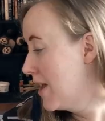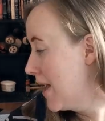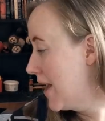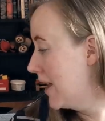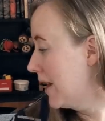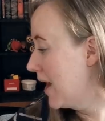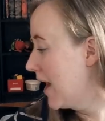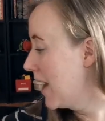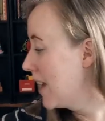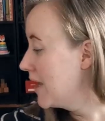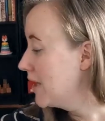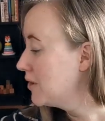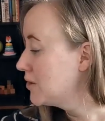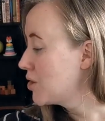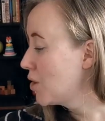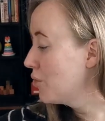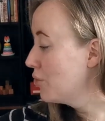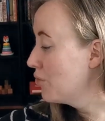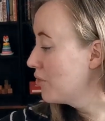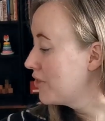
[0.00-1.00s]
and I
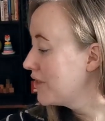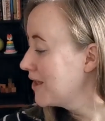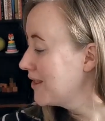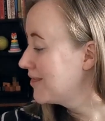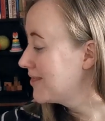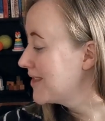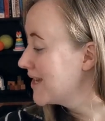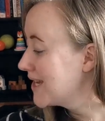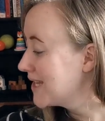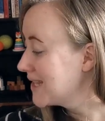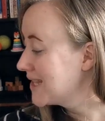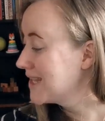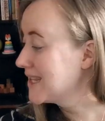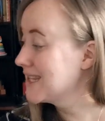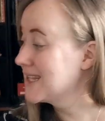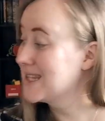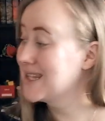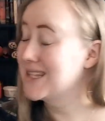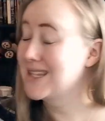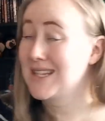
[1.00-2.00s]
don't think that
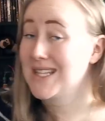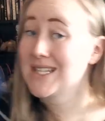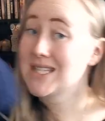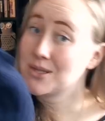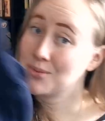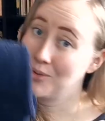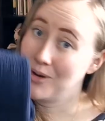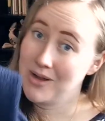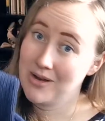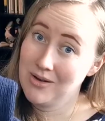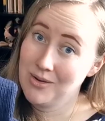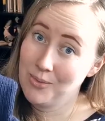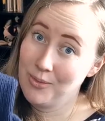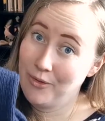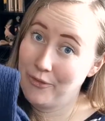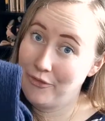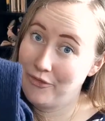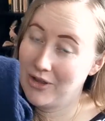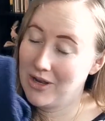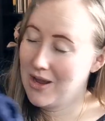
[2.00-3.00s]
this one
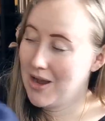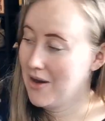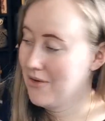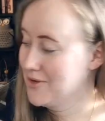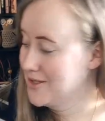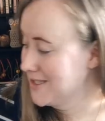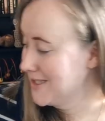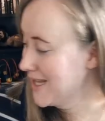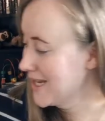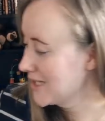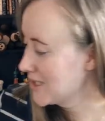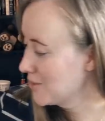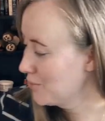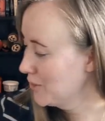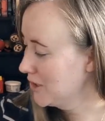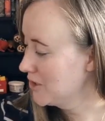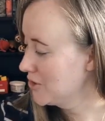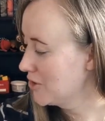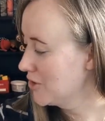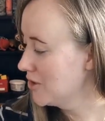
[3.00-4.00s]
will fit Iris next
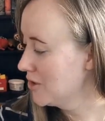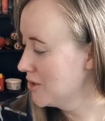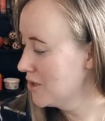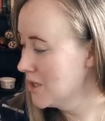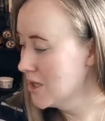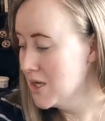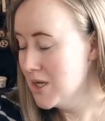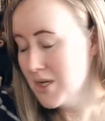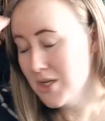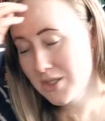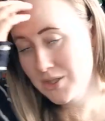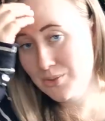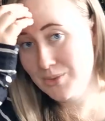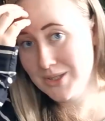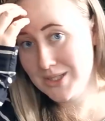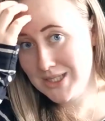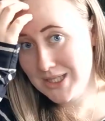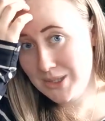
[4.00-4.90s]
winter. So we'll